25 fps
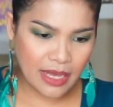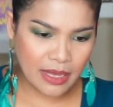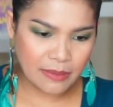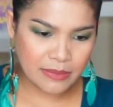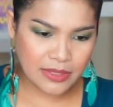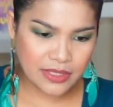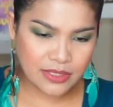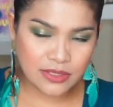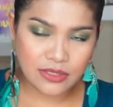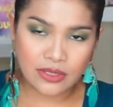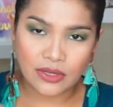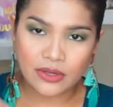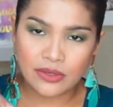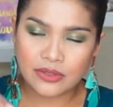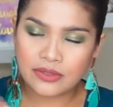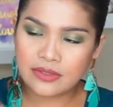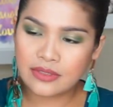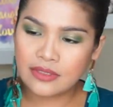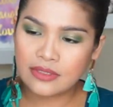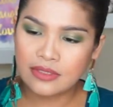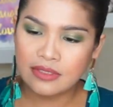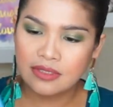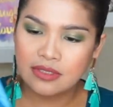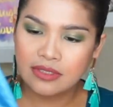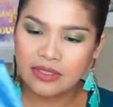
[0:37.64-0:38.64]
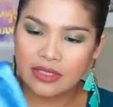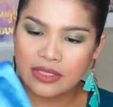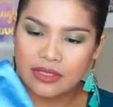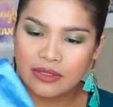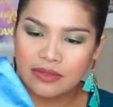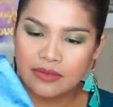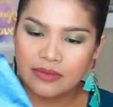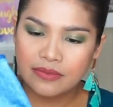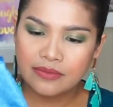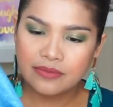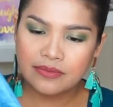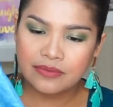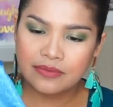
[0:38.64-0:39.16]
Amazon,
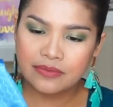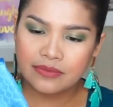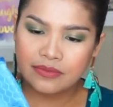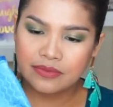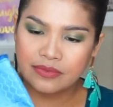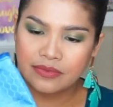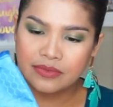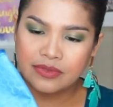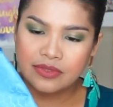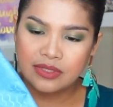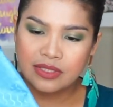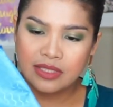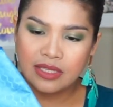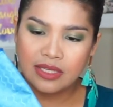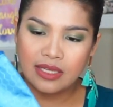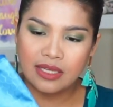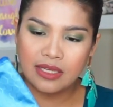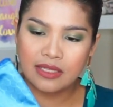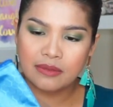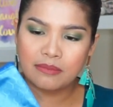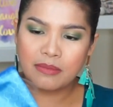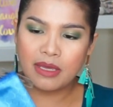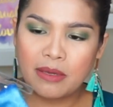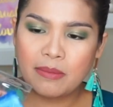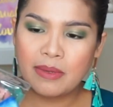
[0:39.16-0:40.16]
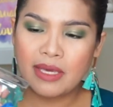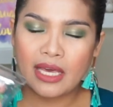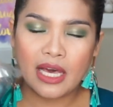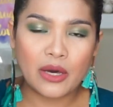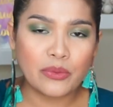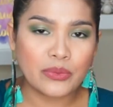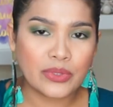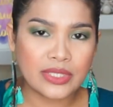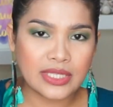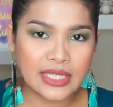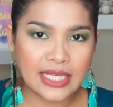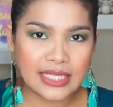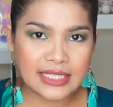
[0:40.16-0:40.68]
and maybe
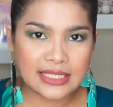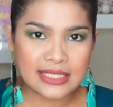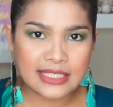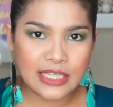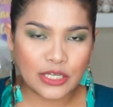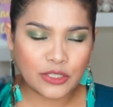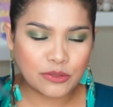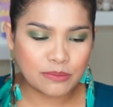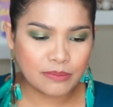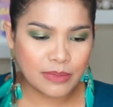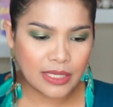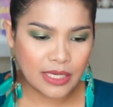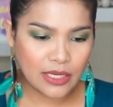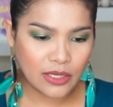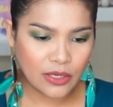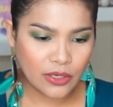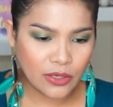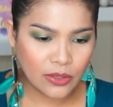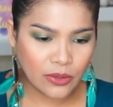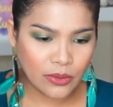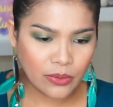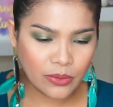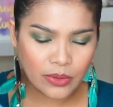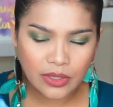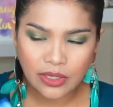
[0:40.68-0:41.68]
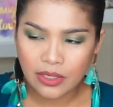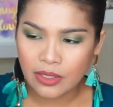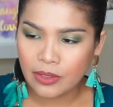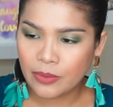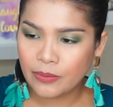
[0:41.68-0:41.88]
I will link down below